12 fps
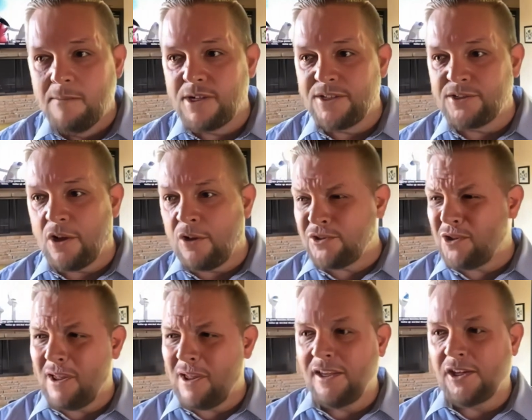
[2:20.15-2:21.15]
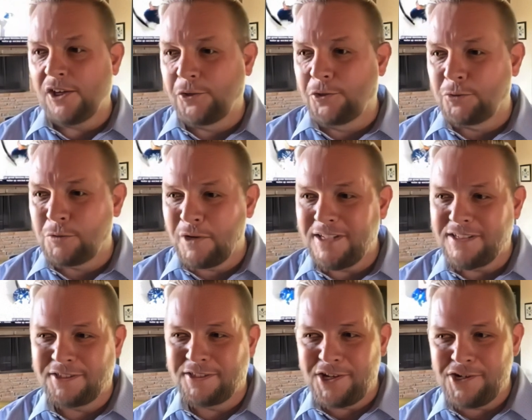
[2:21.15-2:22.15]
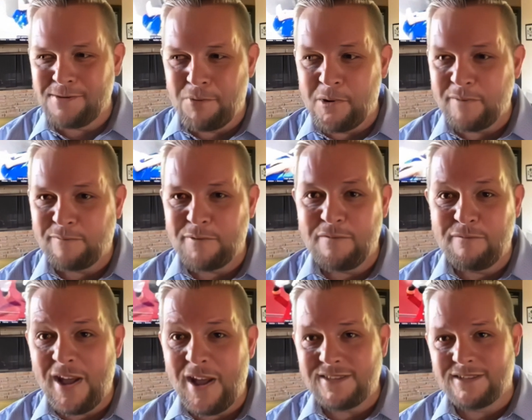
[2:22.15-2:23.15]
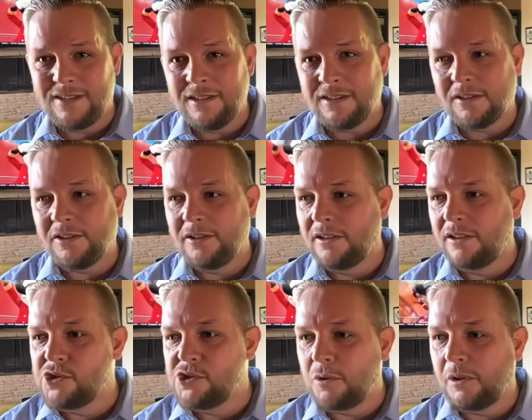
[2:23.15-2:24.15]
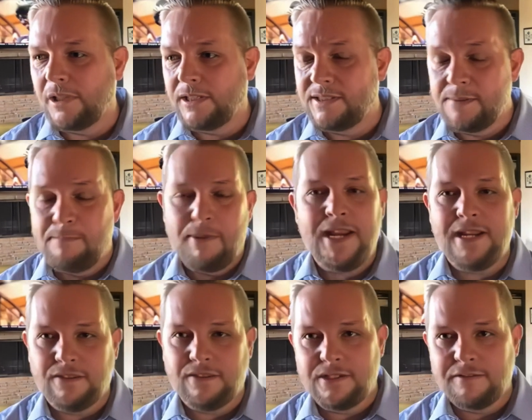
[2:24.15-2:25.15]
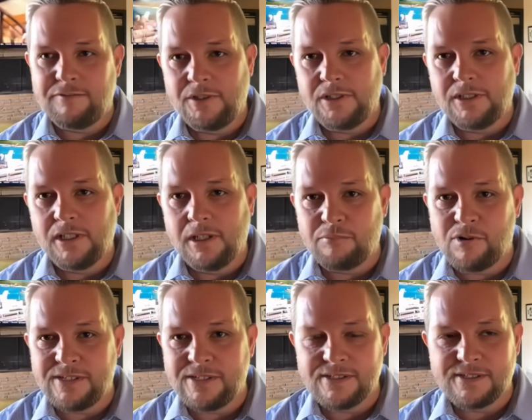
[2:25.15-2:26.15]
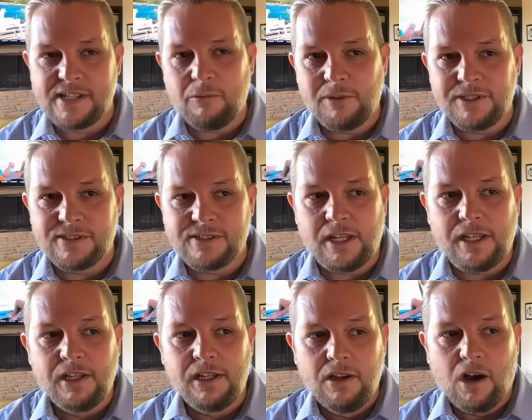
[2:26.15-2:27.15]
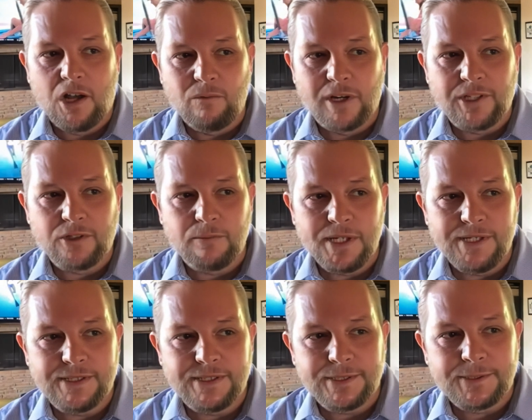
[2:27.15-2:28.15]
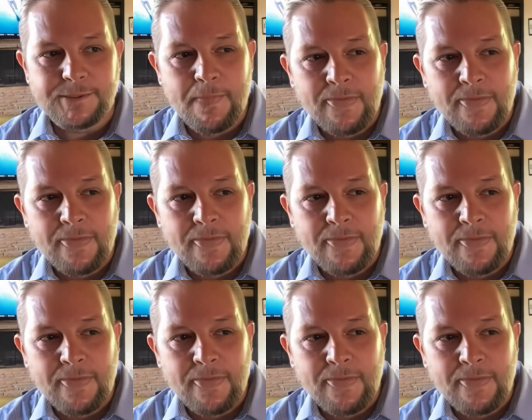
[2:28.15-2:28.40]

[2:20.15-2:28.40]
But it's also, I think, a great discussion point for the vets. I think they're going to enjoy debating the different prices that we set on a regular basis.